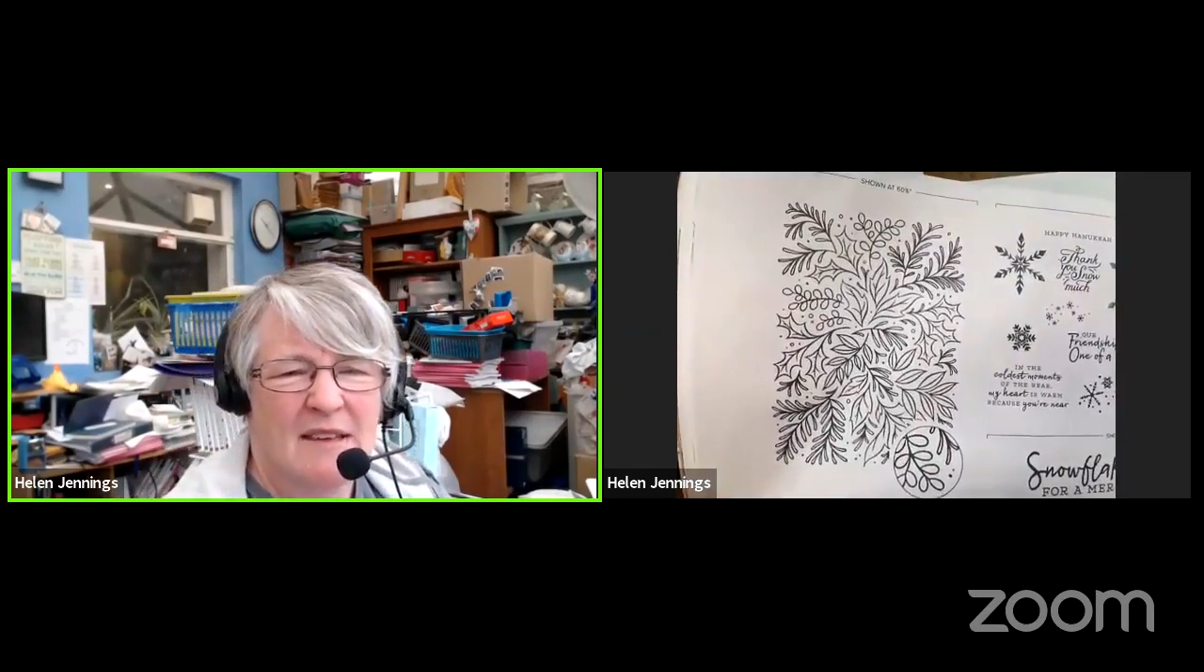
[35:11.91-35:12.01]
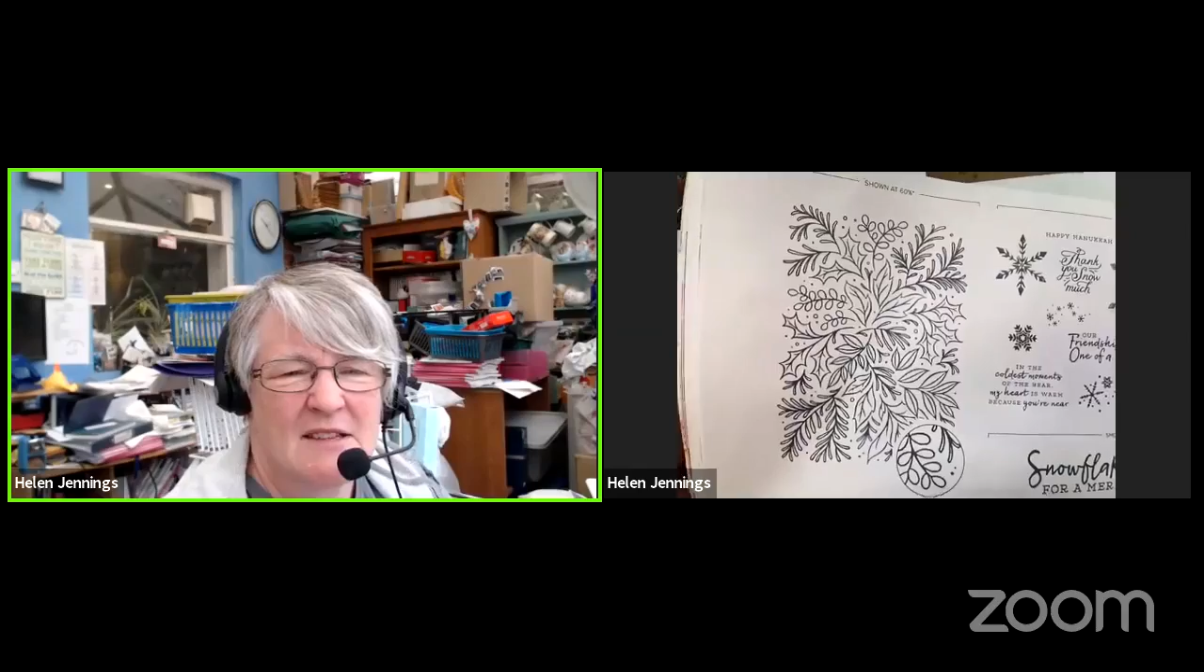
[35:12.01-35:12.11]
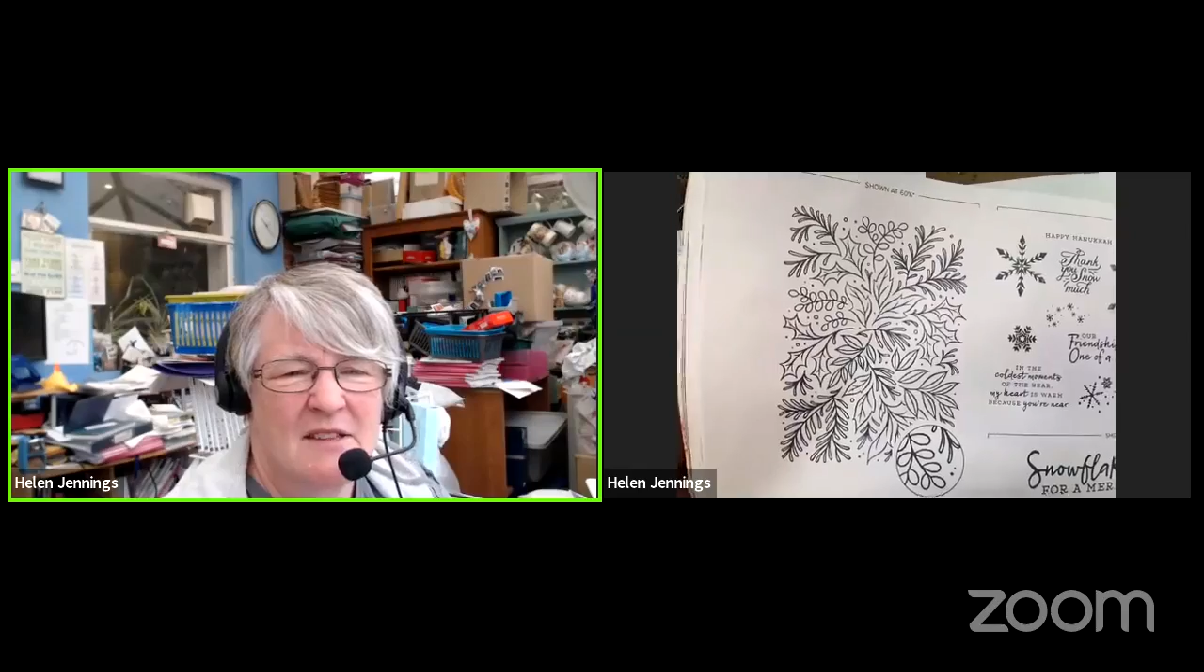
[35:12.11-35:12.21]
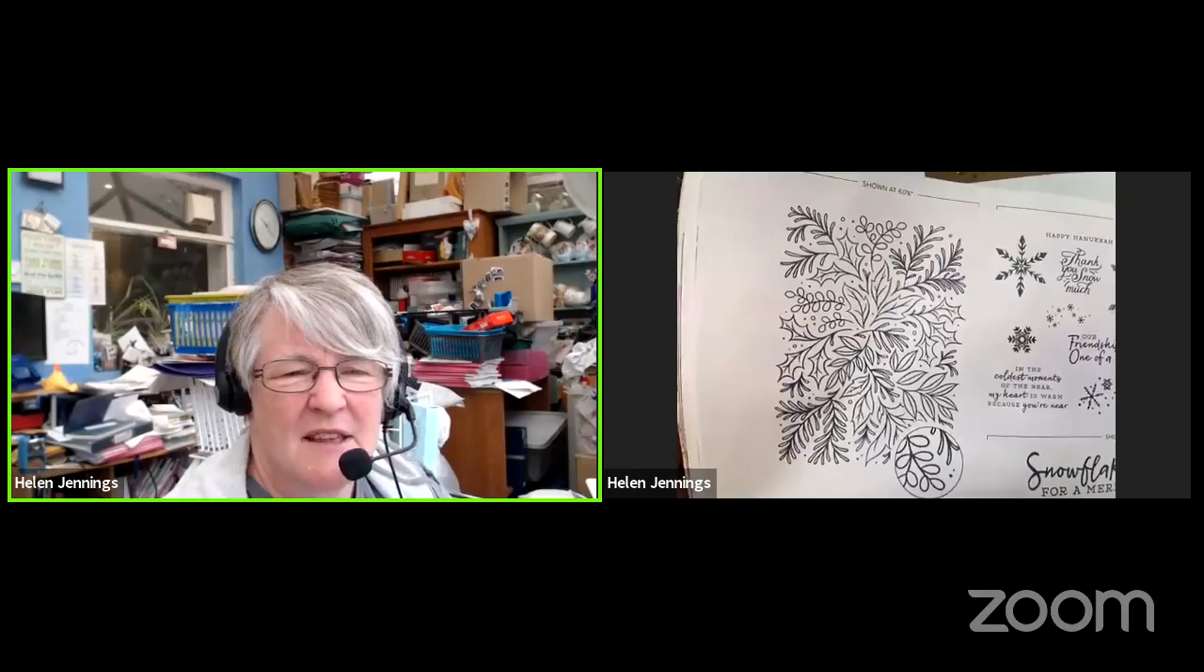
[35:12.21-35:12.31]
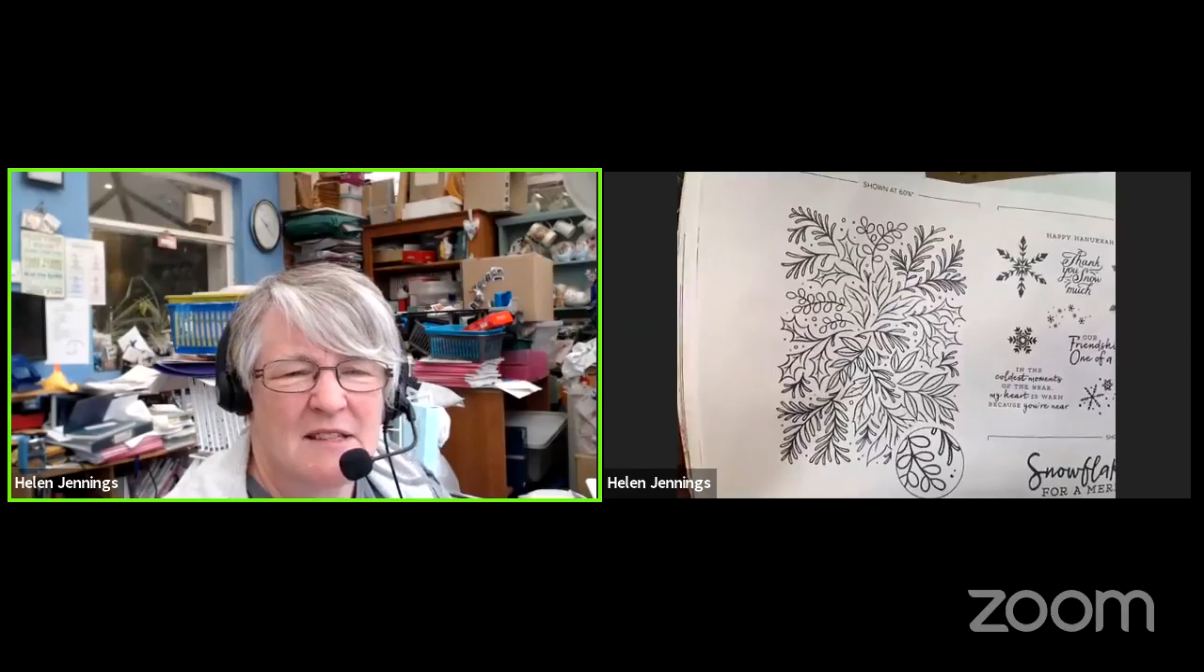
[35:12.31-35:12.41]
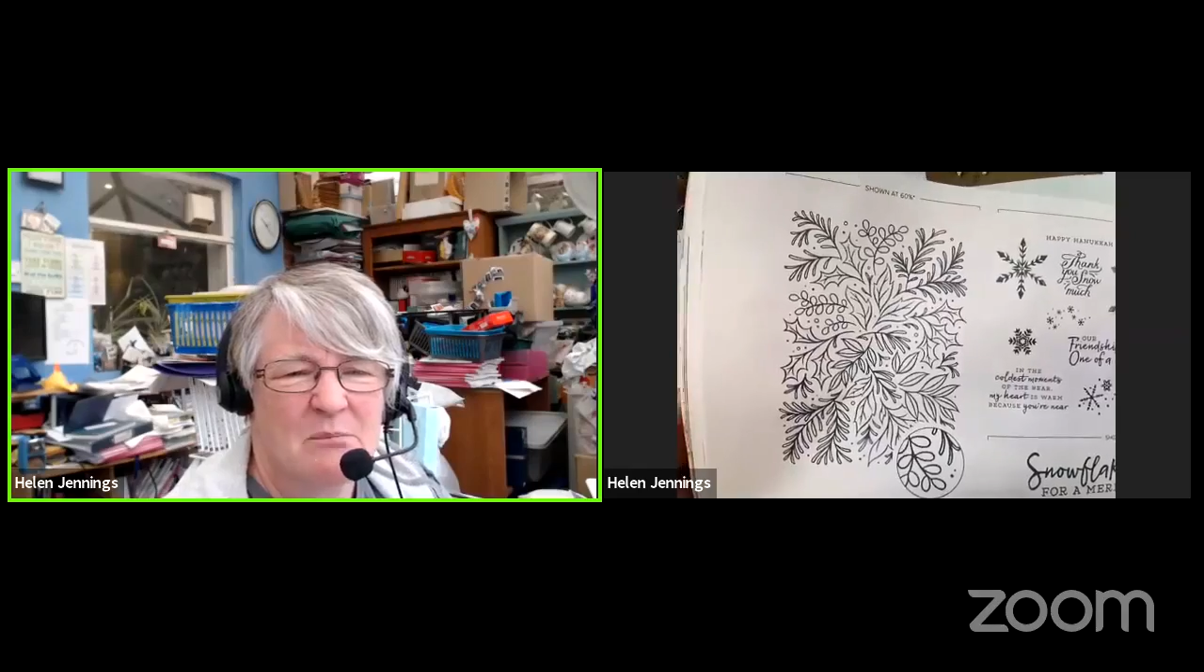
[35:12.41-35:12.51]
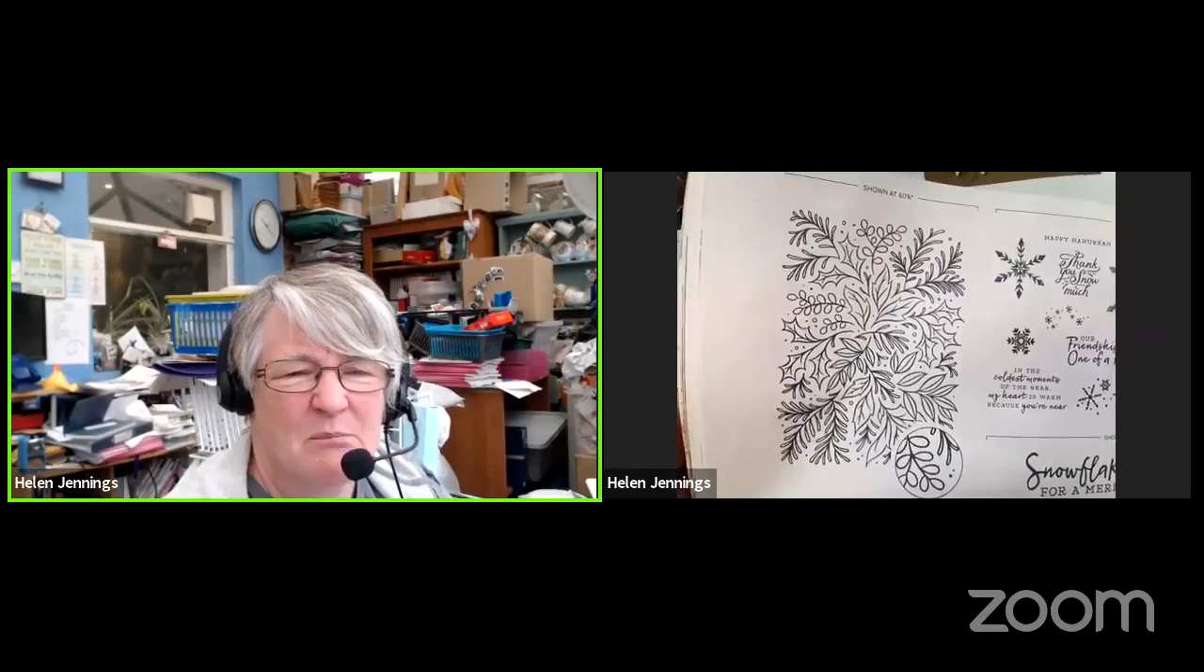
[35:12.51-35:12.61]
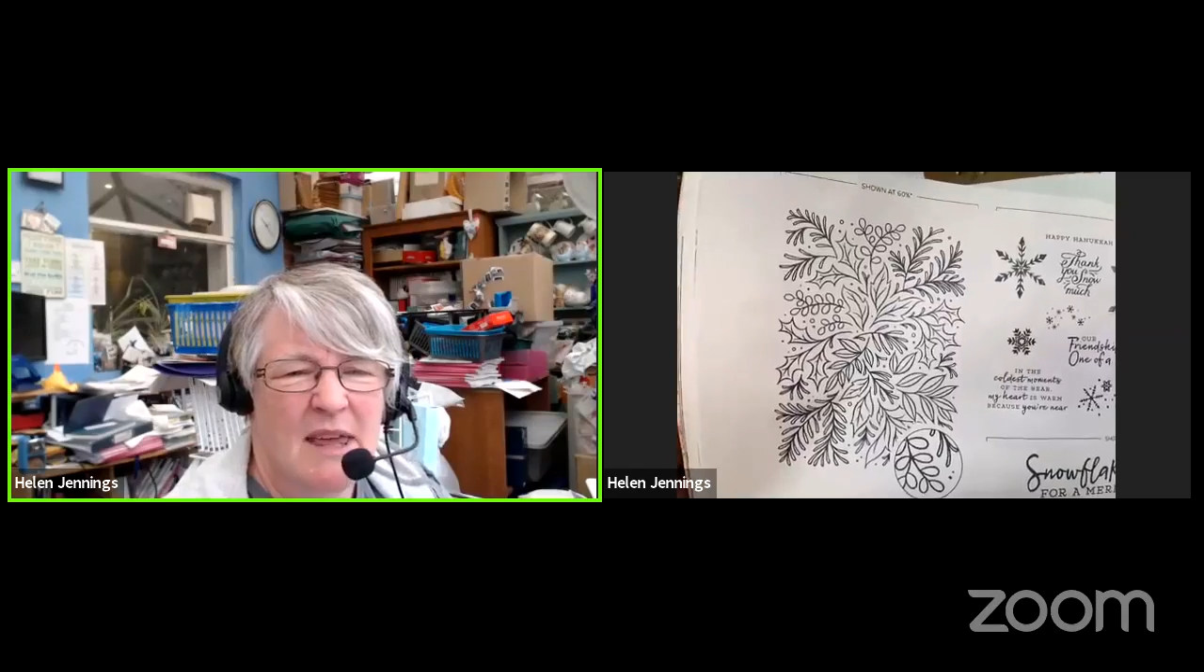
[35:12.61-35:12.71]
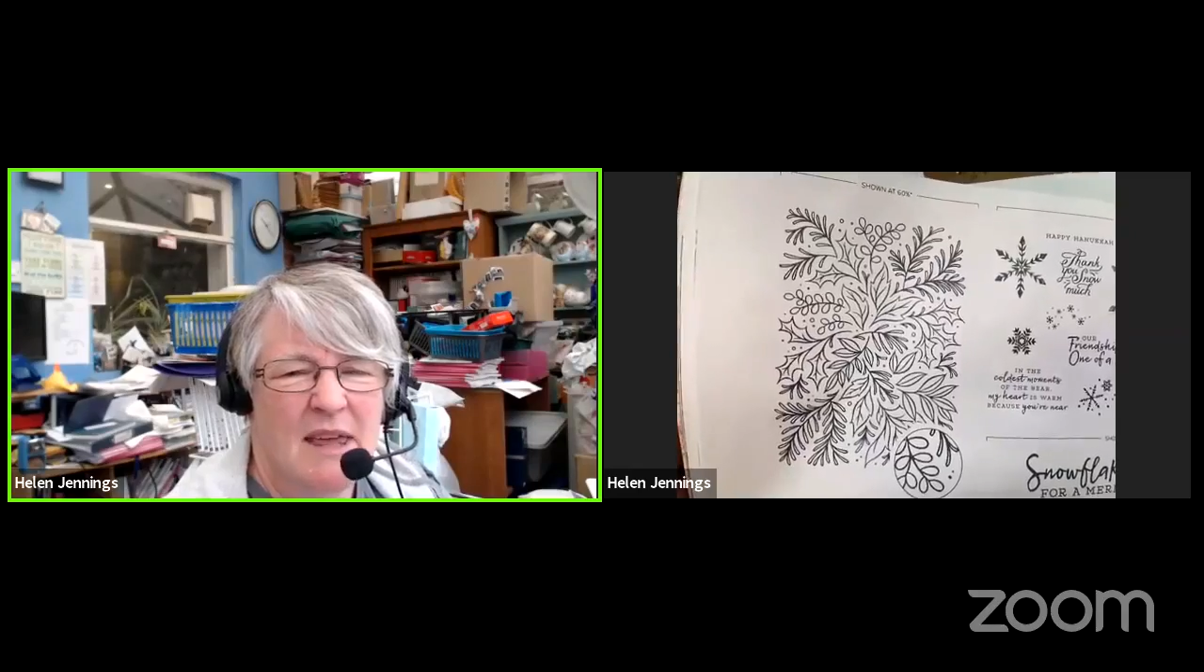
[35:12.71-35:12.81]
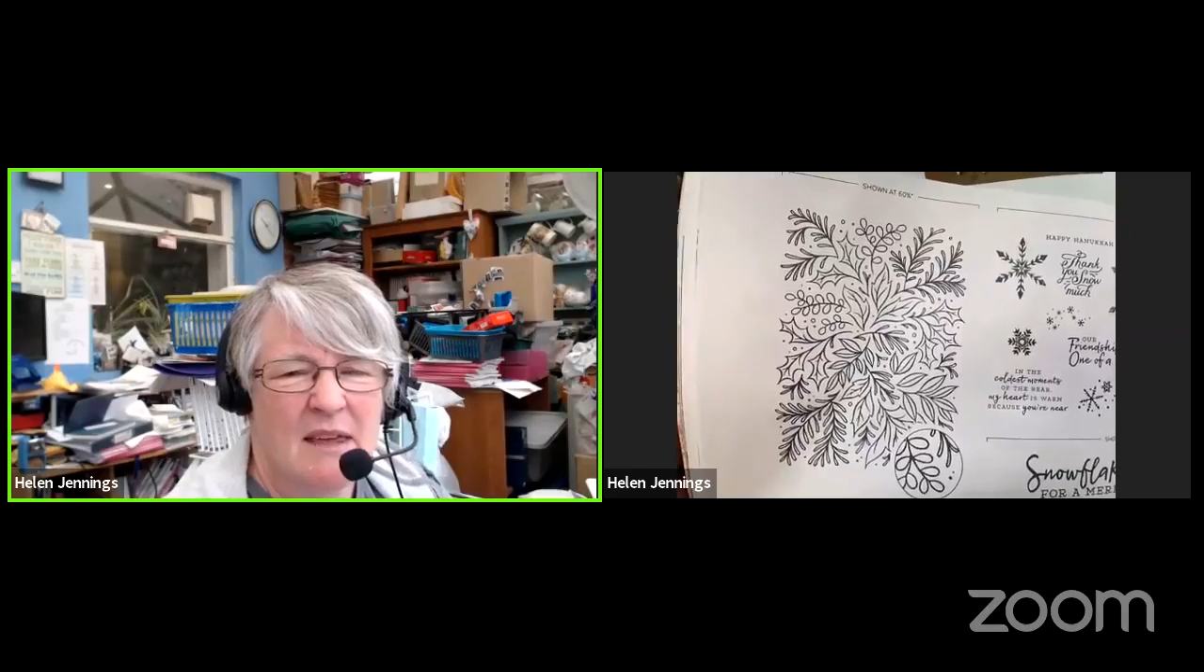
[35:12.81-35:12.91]
So that's a
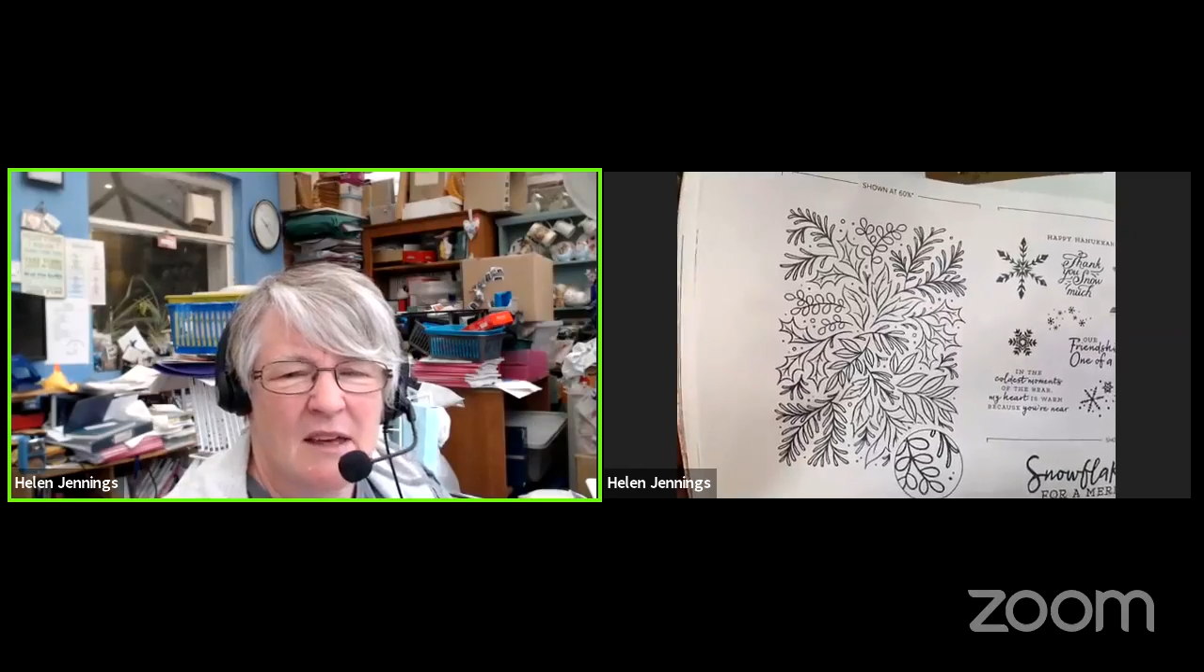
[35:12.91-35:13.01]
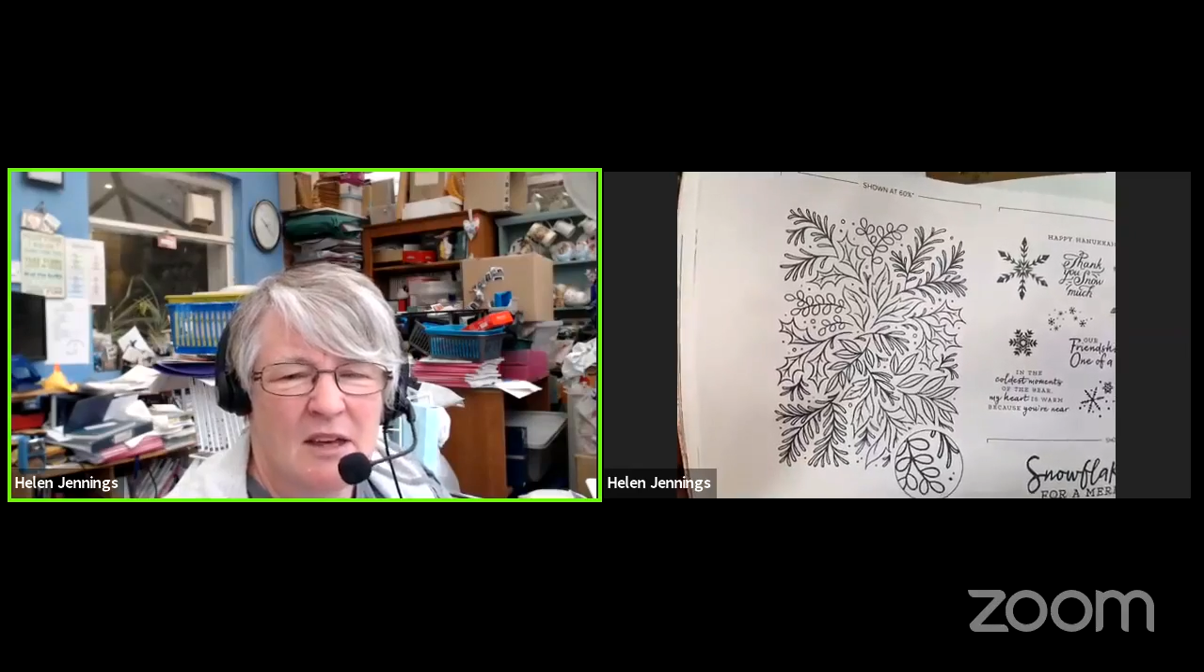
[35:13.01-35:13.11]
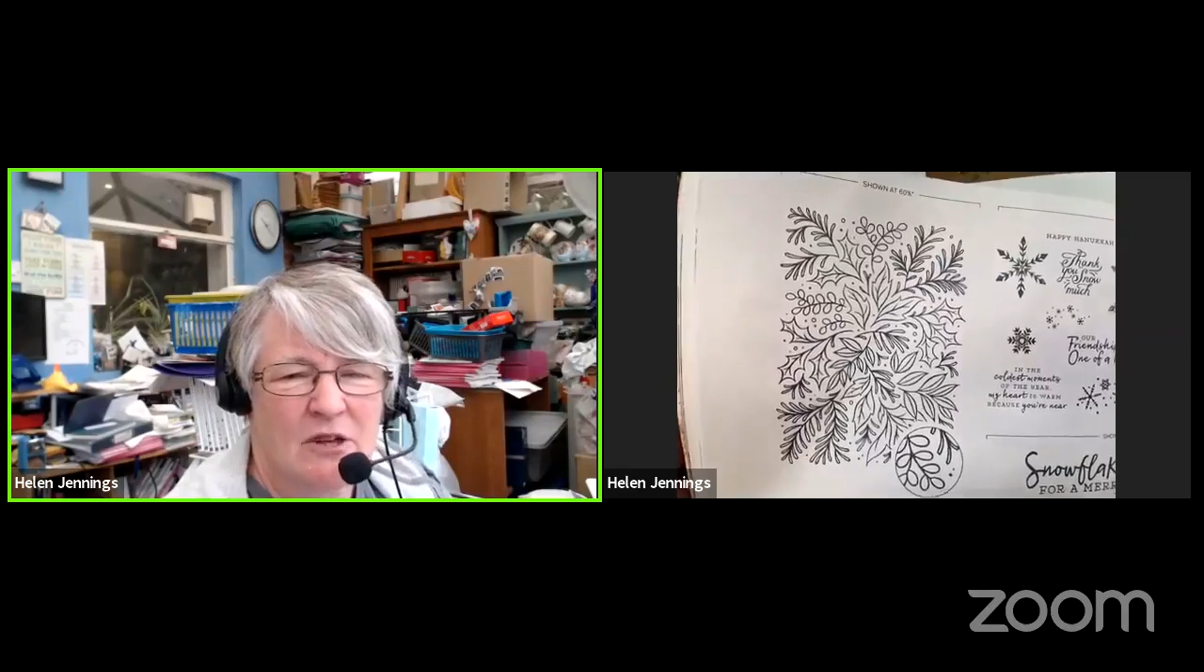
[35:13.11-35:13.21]
big